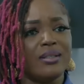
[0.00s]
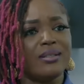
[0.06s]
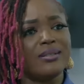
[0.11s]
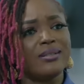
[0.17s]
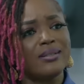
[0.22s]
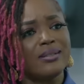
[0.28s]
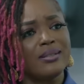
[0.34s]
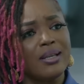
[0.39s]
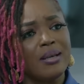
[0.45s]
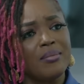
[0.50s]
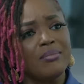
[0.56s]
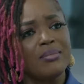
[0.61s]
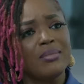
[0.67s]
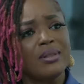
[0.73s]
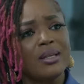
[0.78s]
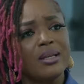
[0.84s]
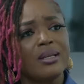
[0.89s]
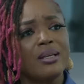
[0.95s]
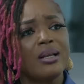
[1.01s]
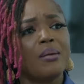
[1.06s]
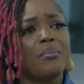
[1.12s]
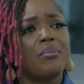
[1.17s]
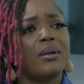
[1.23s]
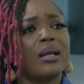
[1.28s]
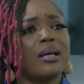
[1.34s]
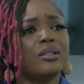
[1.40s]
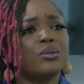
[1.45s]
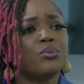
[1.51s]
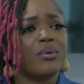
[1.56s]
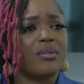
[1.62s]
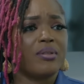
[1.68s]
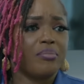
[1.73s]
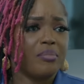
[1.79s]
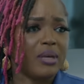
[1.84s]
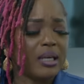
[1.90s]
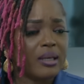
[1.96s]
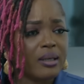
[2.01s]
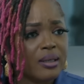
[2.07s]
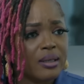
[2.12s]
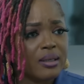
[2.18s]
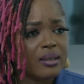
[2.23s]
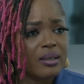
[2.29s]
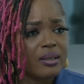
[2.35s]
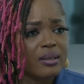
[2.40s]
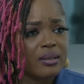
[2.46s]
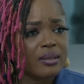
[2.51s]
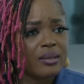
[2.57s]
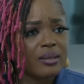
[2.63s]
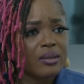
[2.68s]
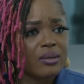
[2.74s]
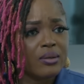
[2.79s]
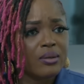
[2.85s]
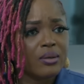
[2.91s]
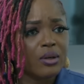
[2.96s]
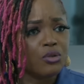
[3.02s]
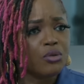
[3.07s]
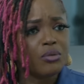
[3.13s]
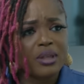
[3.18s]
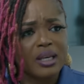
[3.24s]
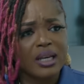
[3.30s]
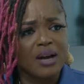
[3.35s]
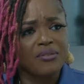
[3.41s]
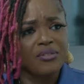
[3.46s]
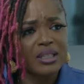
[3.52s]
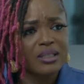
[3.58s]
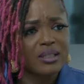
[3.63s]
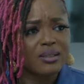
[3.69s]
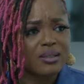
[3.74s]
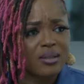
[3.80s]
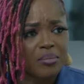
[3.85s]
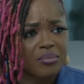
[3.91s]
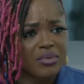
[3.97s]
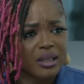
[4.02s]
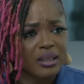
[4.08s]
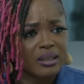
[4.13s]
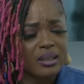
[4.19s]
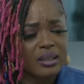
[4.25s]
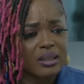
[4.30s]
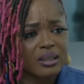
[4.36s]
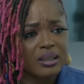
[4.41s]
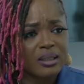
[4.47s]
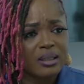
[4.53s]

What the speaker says: Same thing applies with me. Oh, you think I've eaten something?